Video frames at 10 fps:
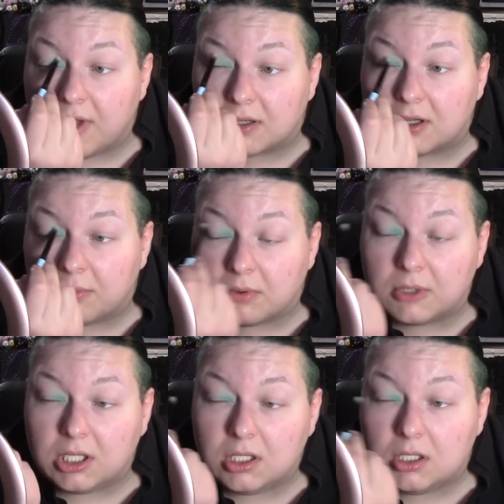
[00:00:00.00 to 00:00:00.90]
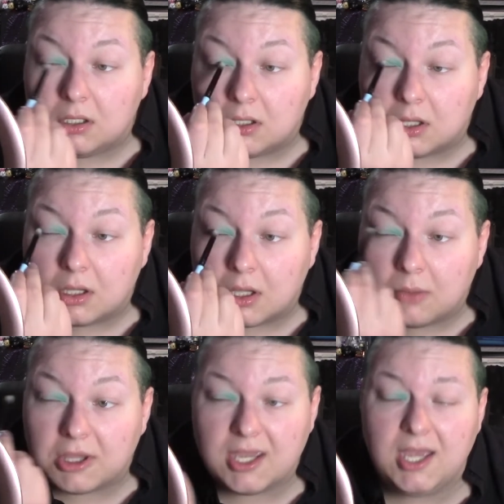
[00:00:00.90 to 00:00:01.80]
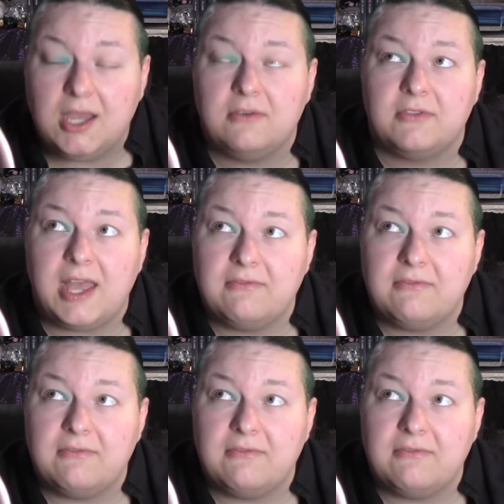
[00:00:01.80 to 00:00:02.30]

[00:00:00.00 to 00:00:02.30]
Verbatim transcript: Octoberween. I'm gonna have